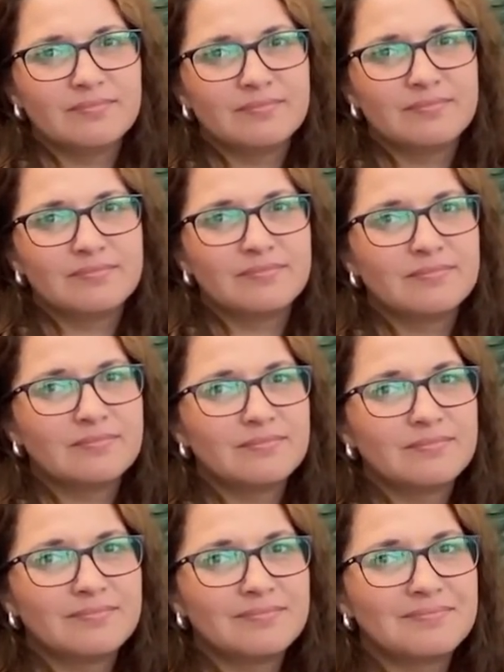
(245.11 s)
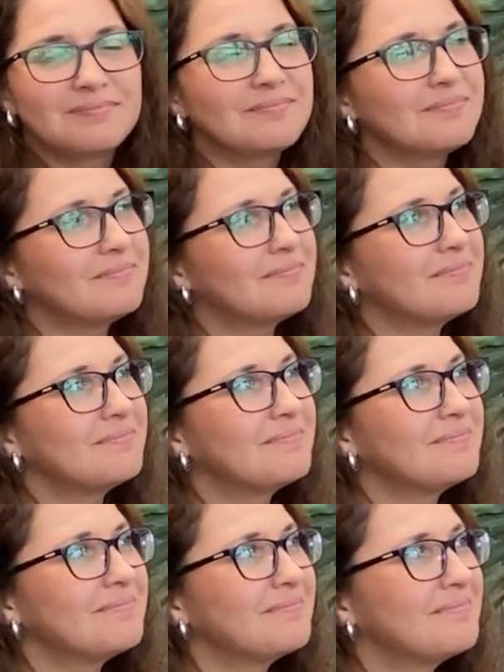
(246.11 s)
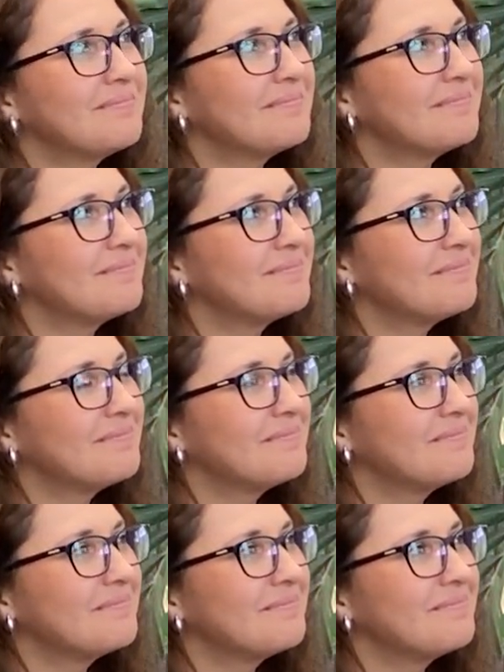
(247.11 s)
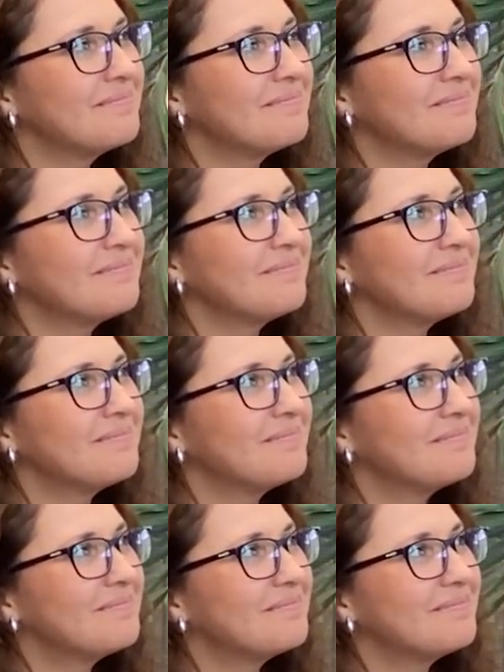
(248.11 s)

This person isn't speaking.